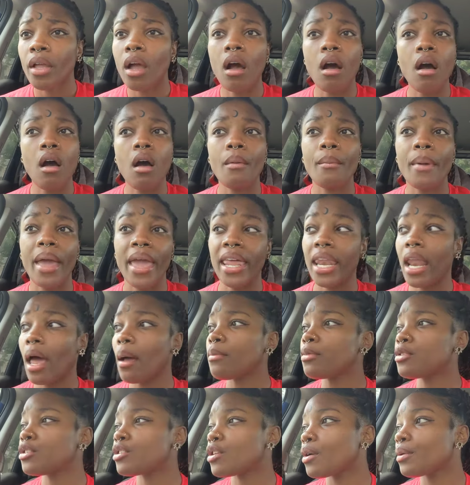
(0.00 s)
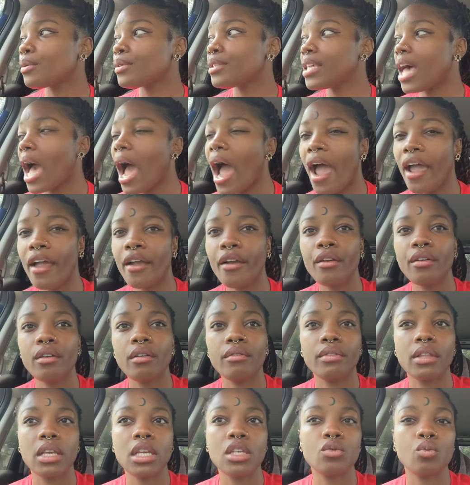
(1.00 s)
Um, and I'm so tired
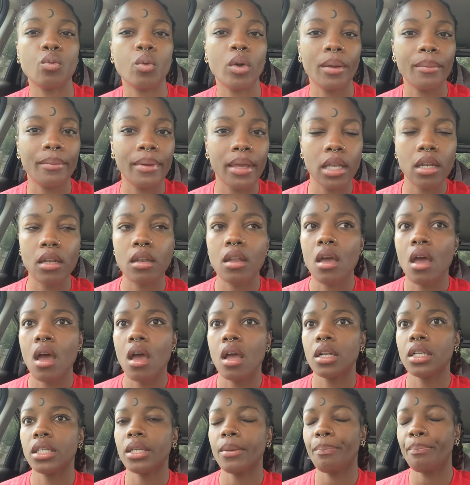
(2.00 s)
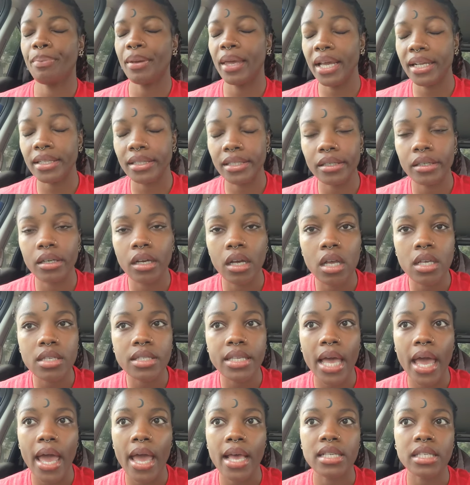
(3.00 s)
of these women depicting
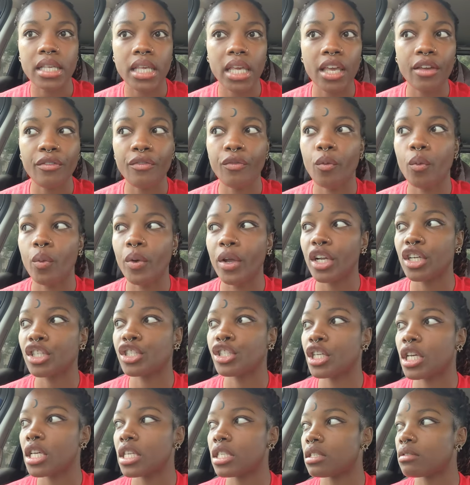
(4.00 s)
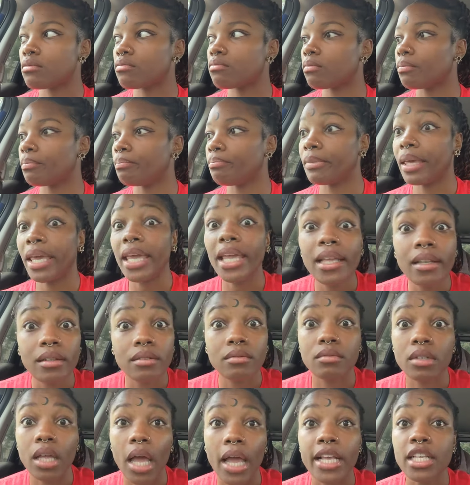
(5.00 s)
us as if we're just meat
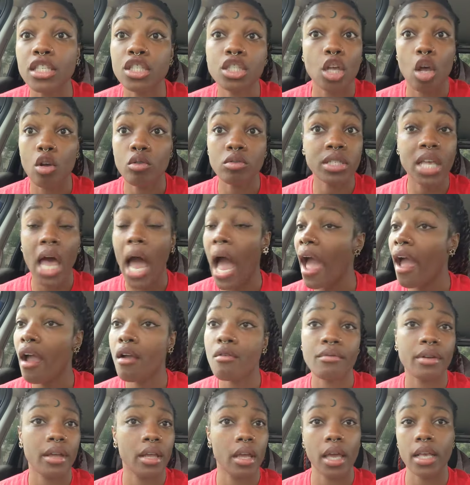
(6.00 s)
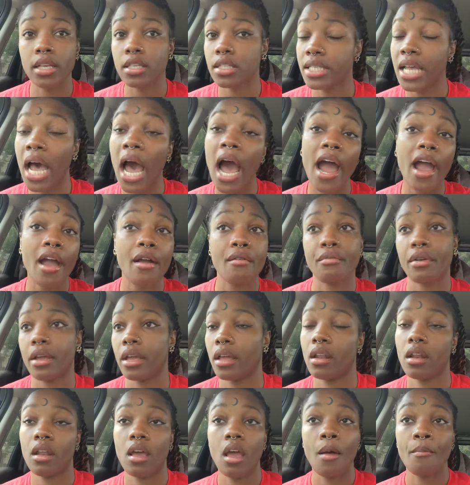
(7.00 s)
it's so tiring it's
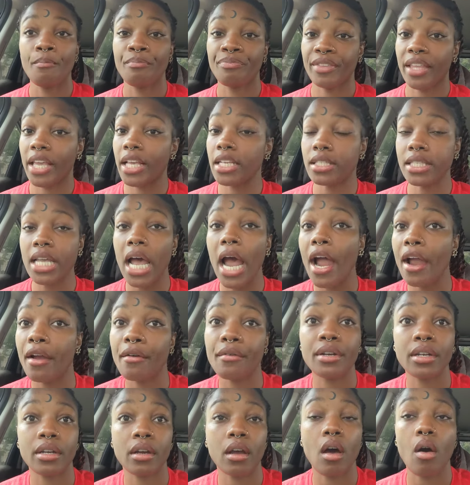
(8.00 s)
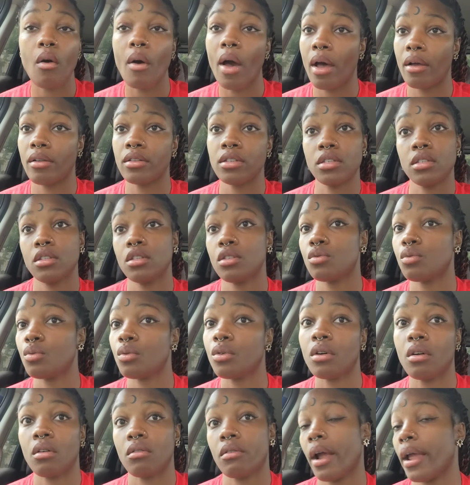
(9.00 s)
tiring it's tiring to go out into this
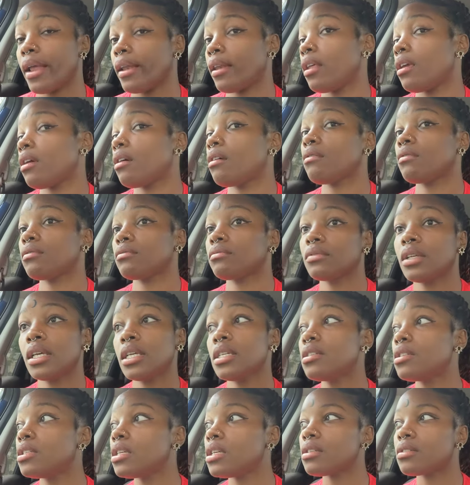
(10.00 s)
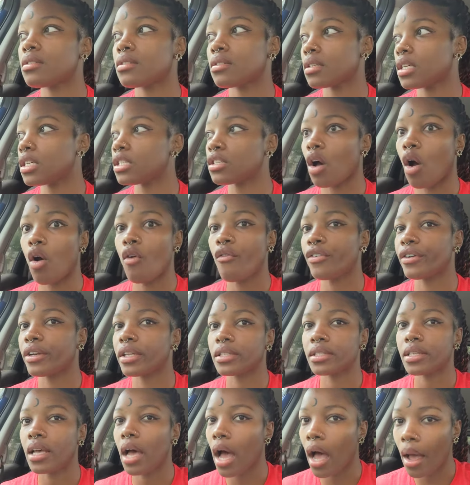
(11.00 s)
world right now it's just it's over
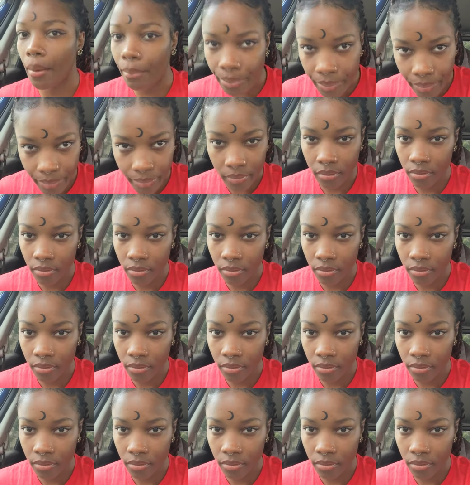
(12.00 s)
the top